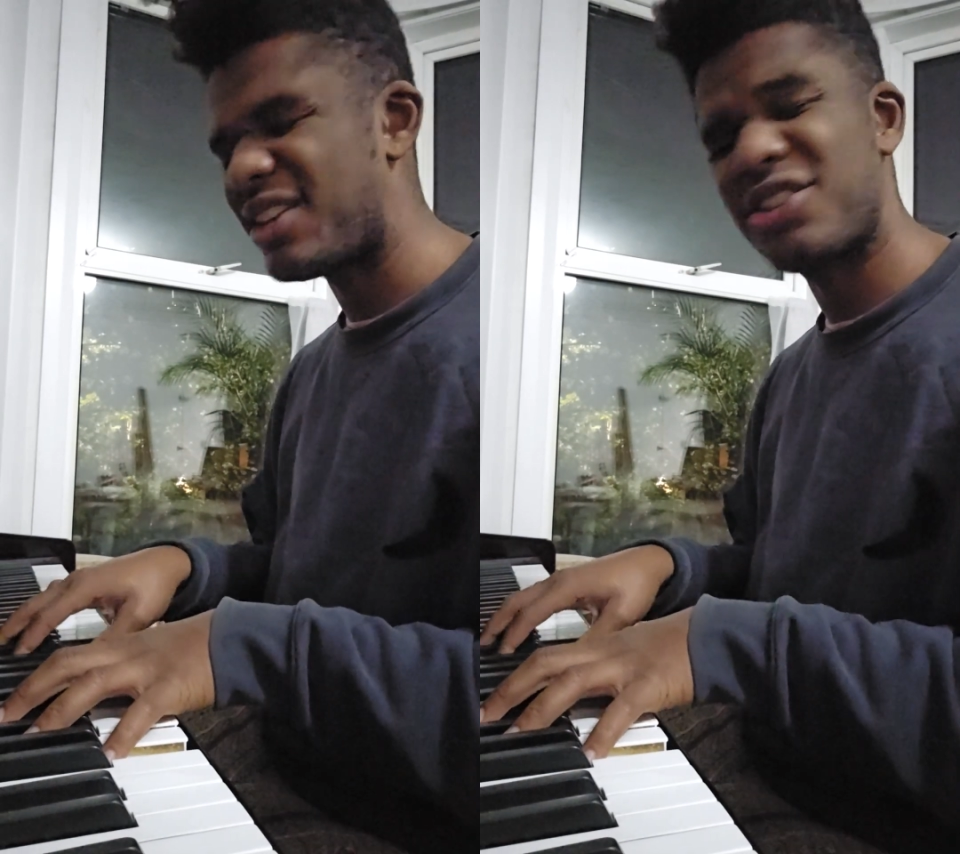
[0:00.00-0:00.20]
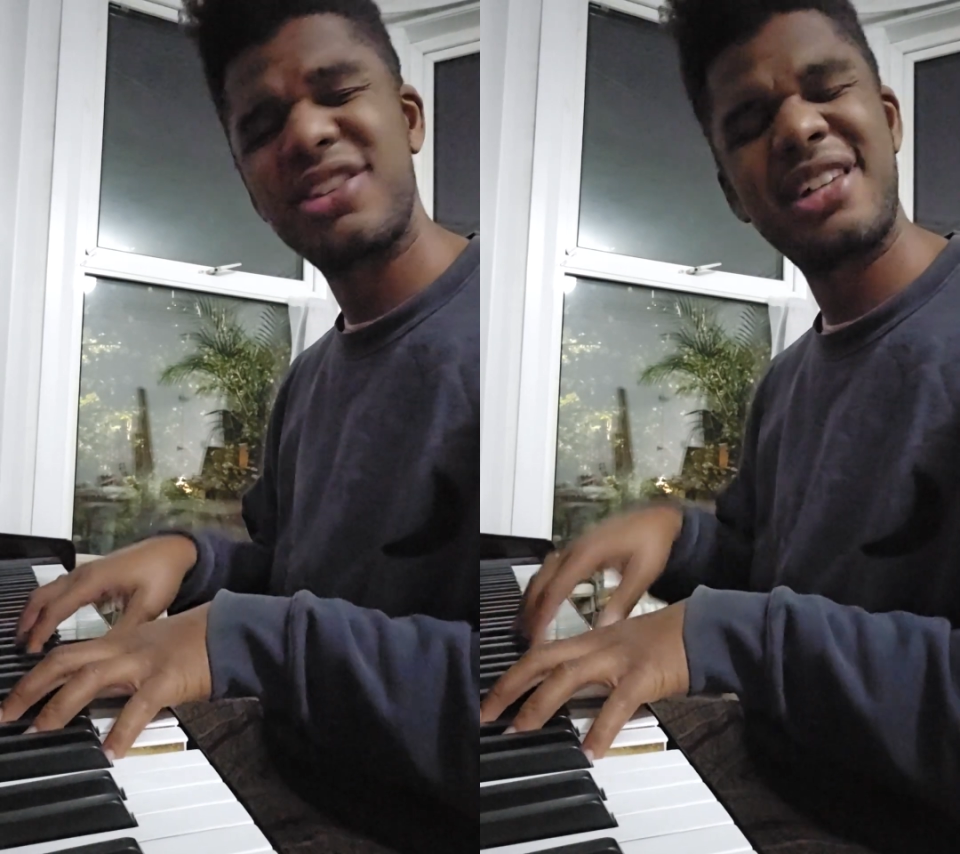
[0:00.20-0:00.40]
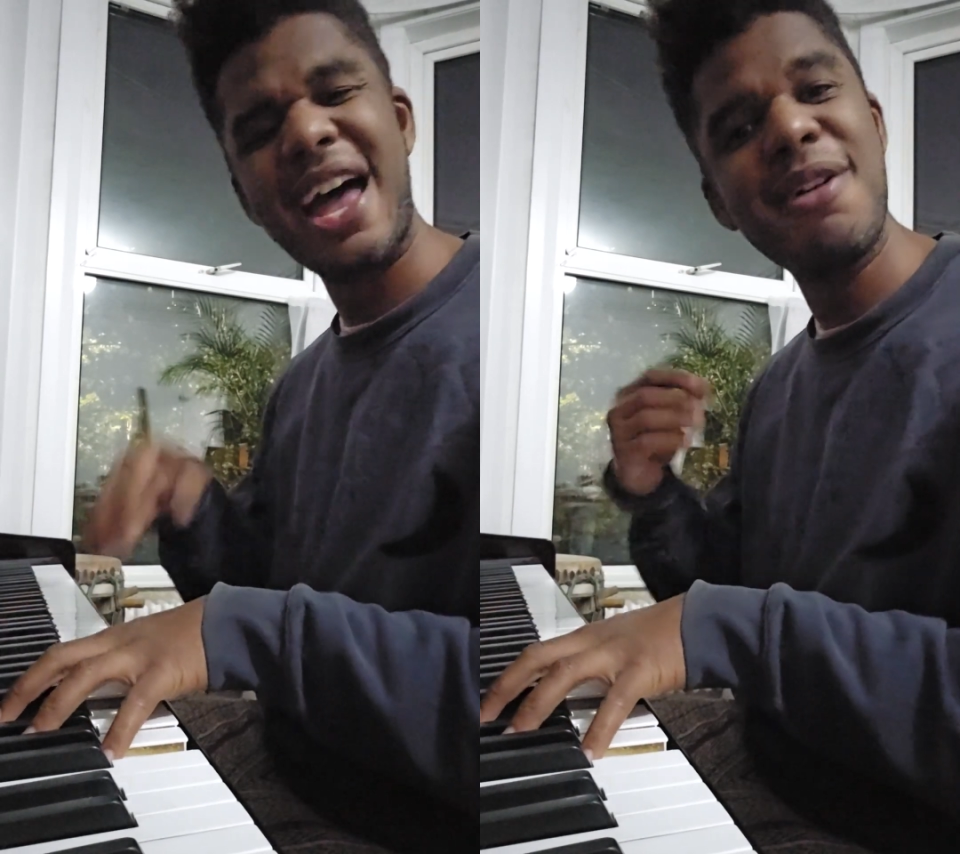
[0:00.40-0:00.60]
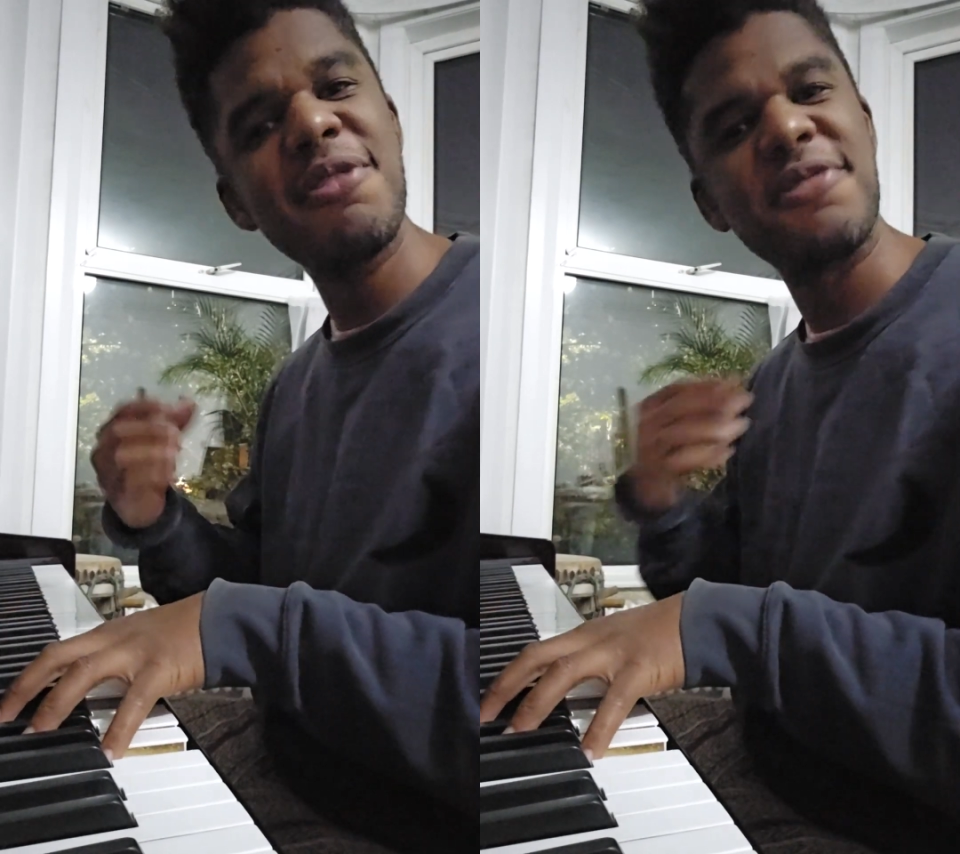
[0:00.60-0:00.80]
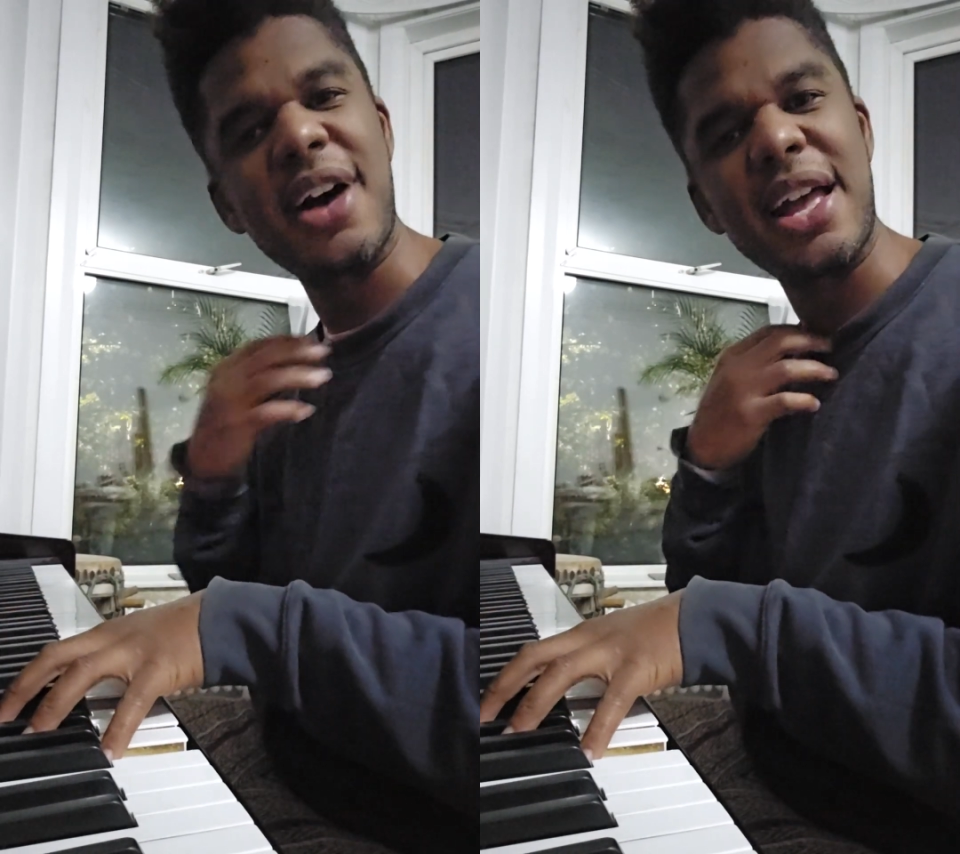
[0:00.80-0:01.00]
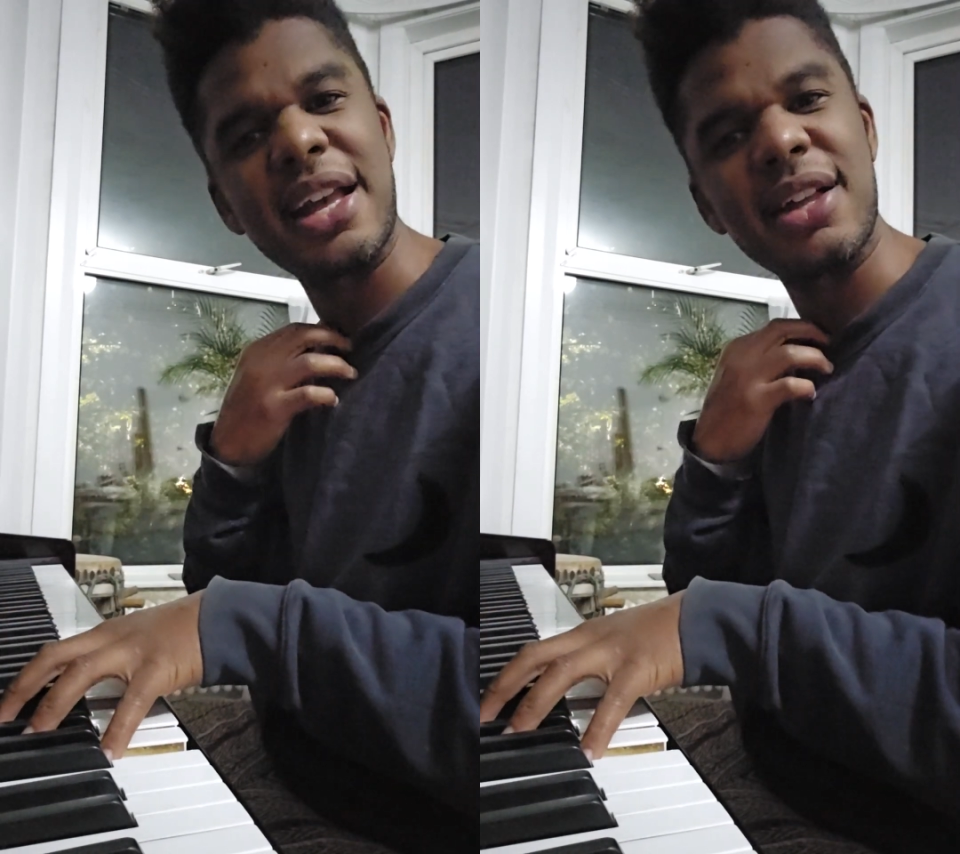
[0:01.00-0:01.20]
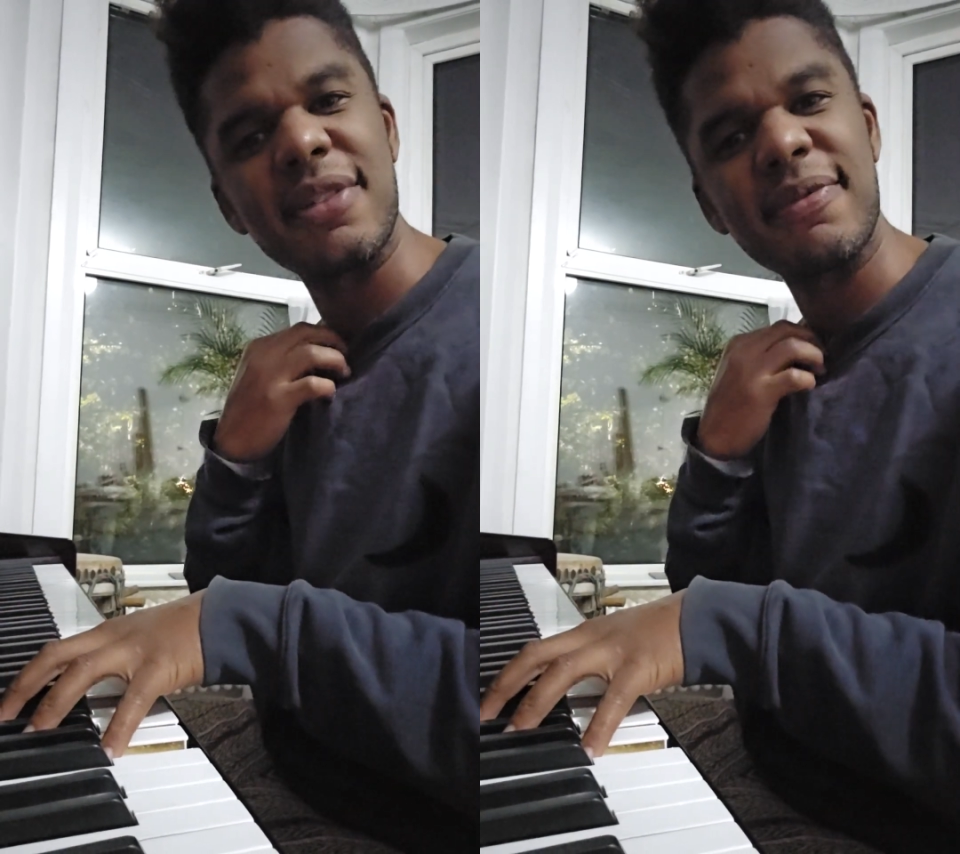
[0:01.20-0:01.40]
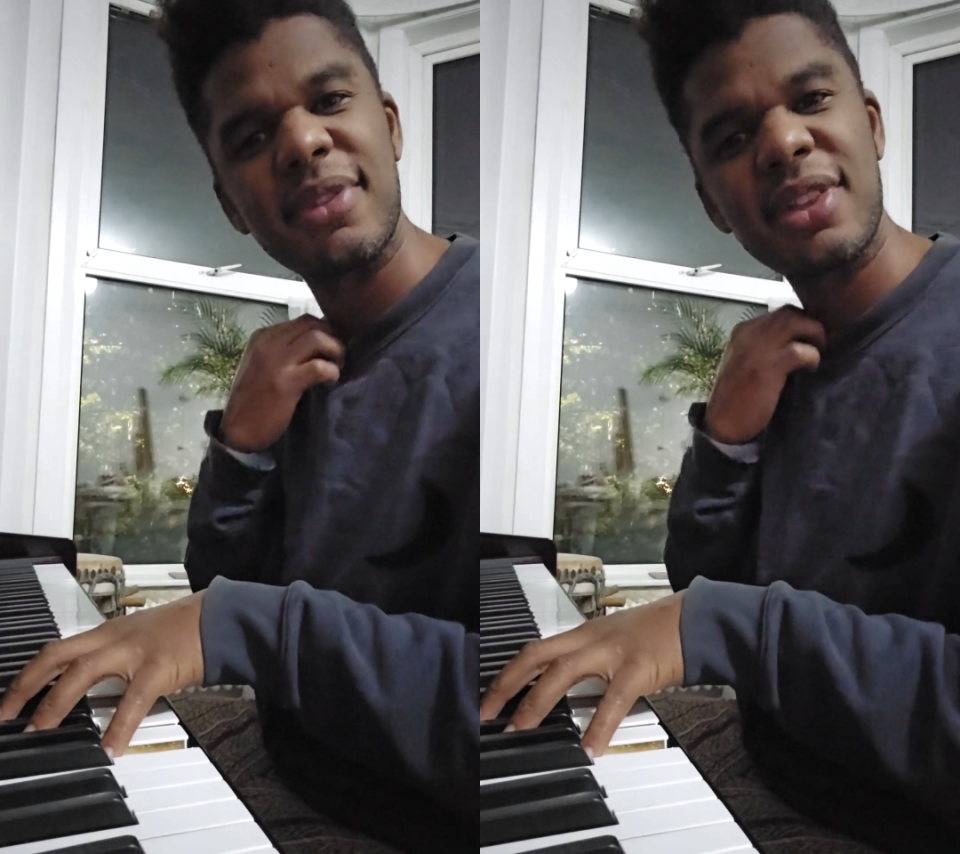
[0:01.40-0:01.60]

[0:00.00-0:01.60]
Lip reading: it's terrifying